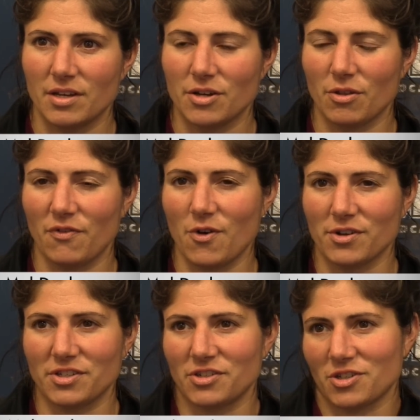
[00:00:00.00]
the
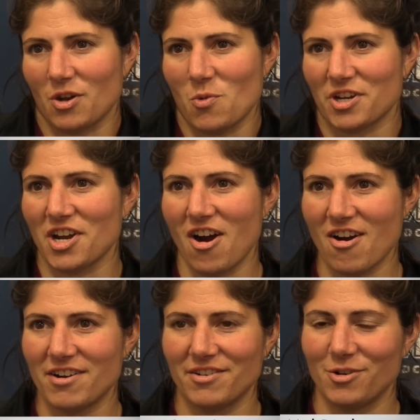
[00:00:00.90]
focus is just on working
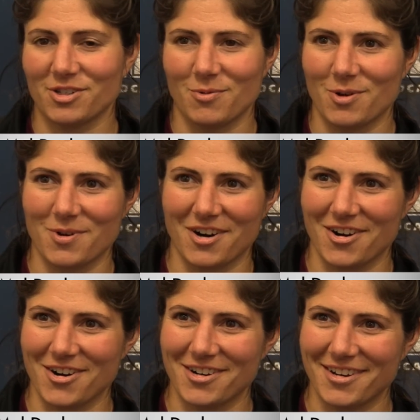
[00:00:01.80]
hard, and who doesn't want to work
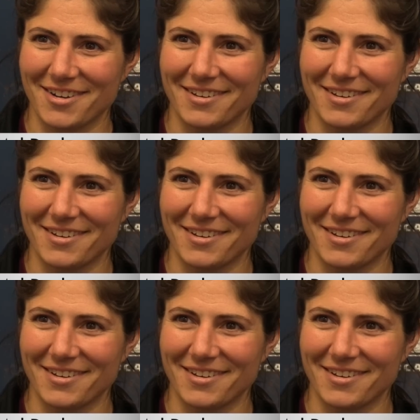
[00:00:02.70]
hard.